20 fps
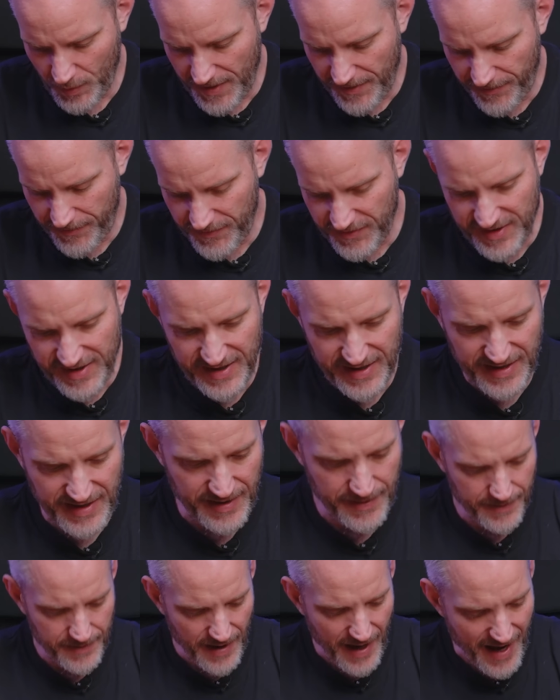with the
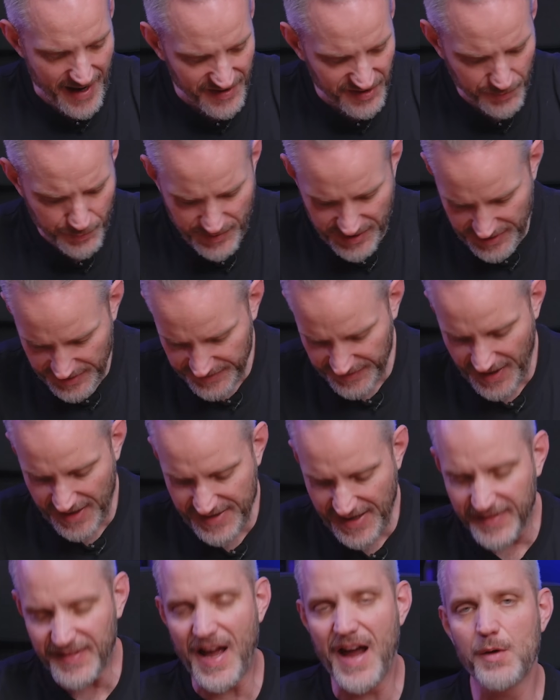high speeds. And
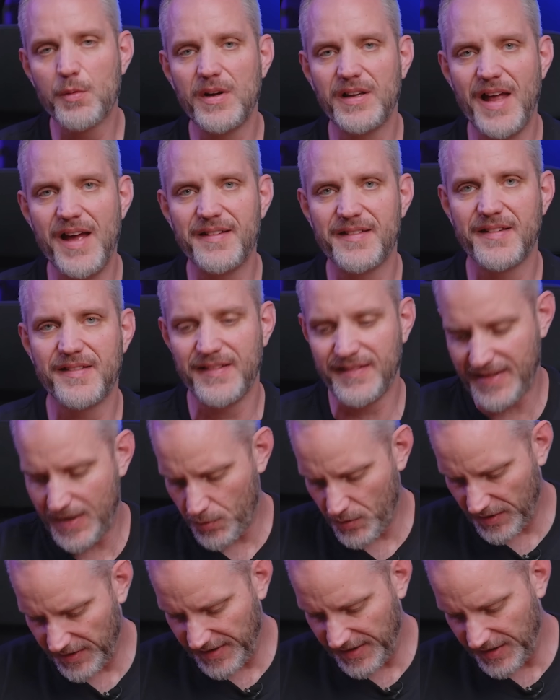yes, I realize this is a
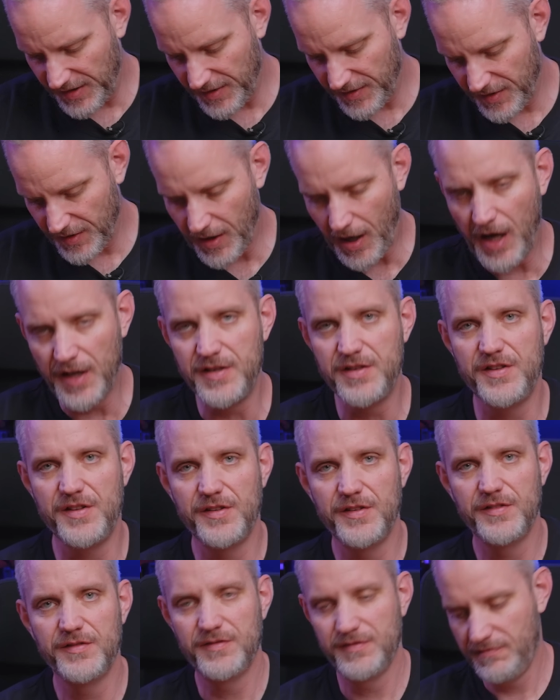really un...
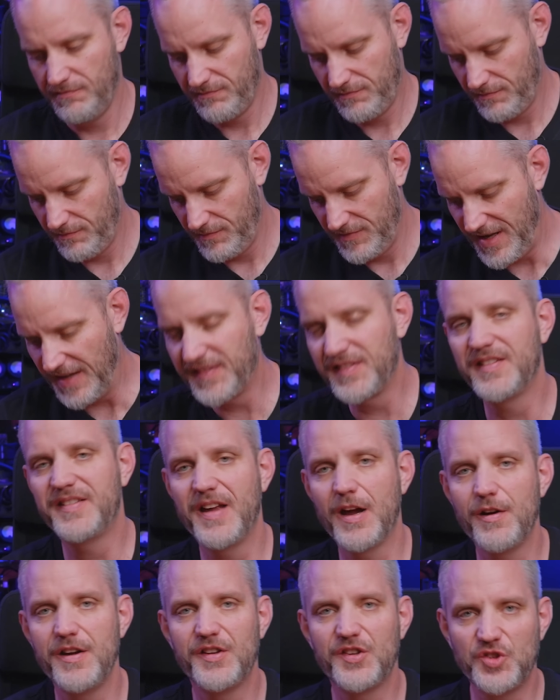
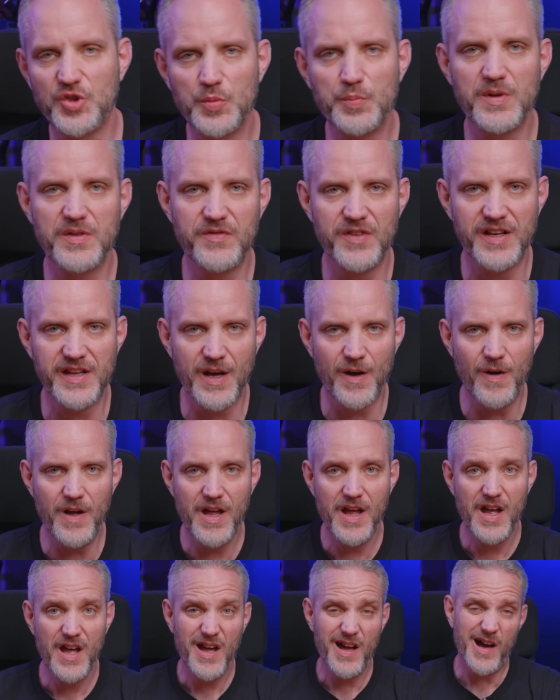necessary stupid video.
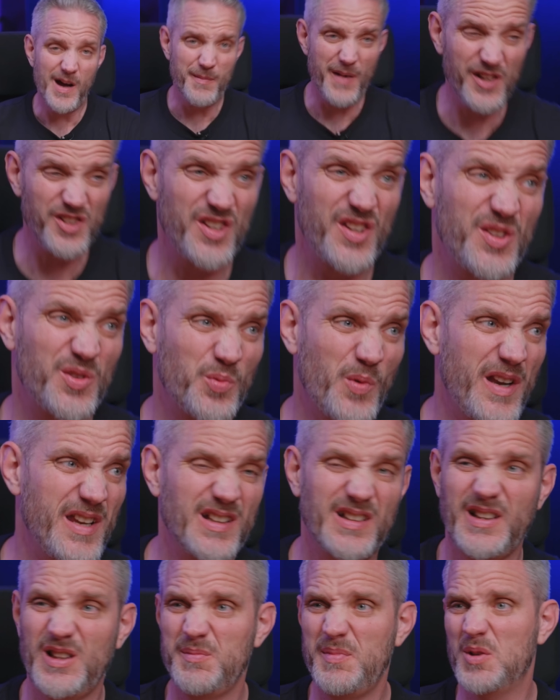I'm actually sweating
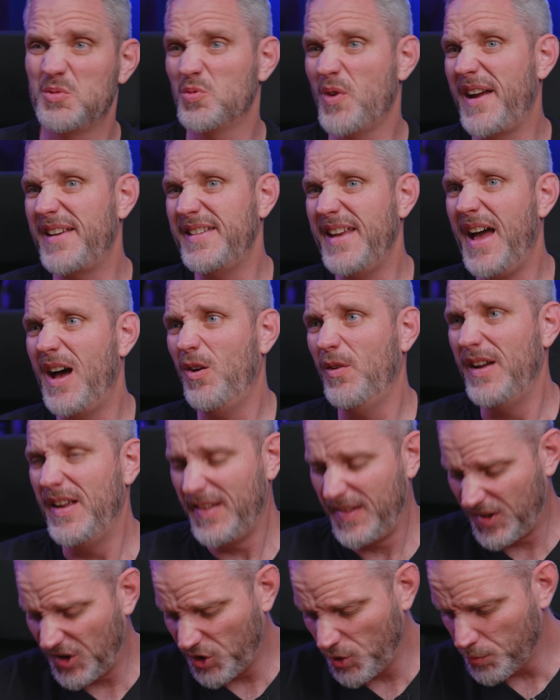a little bit right now. It
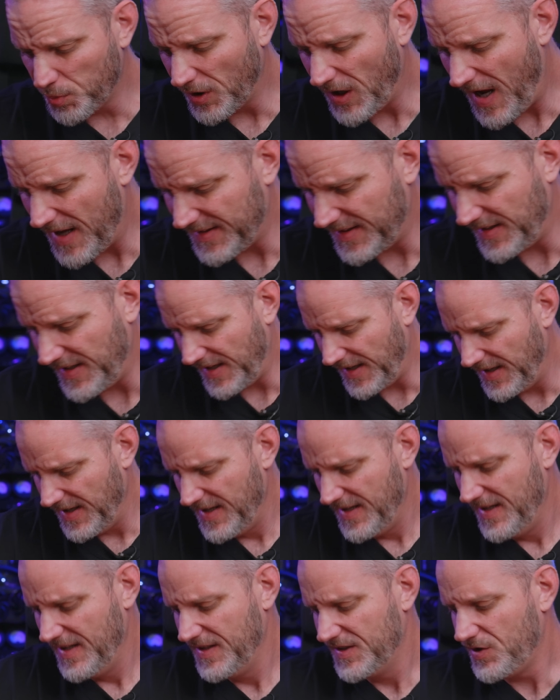is super hot today.
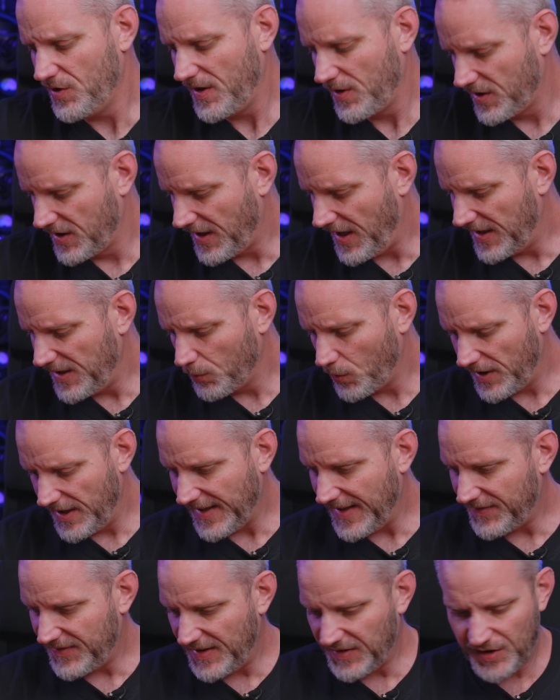So I kind of want to
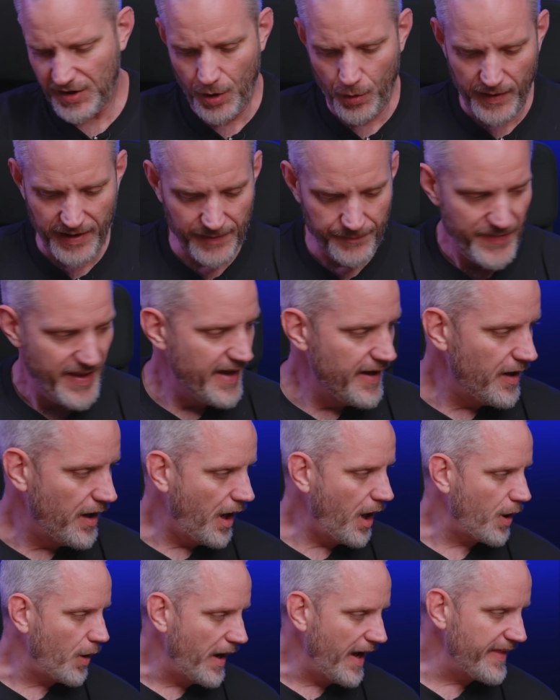get this going.
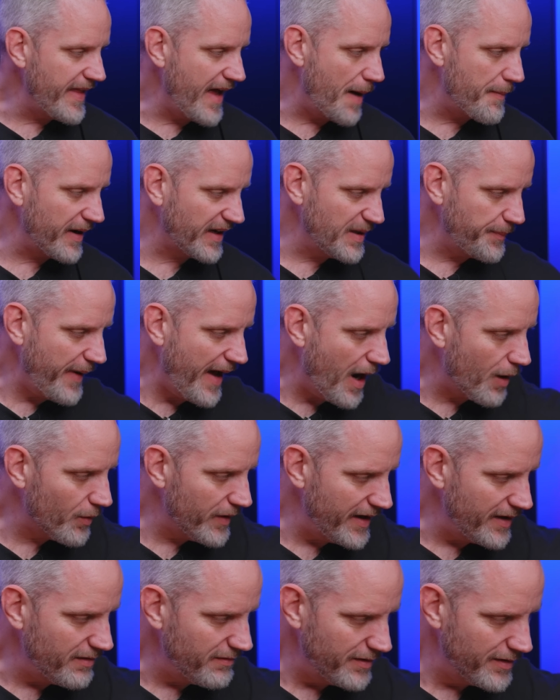Oh, and then how am I going to power
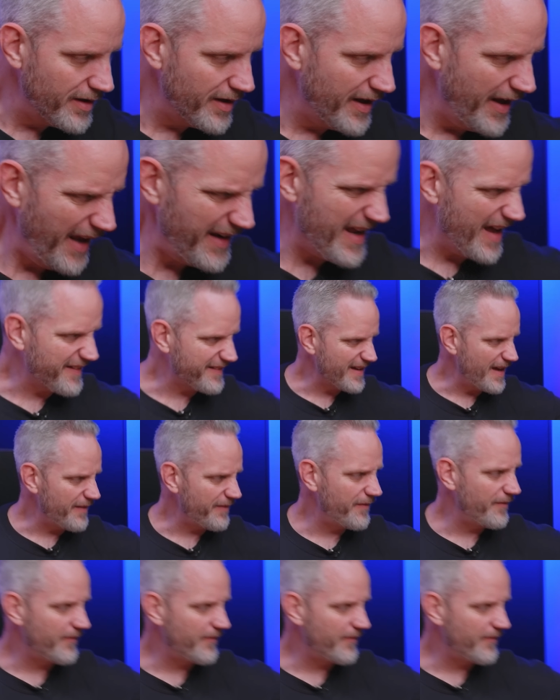it? An S F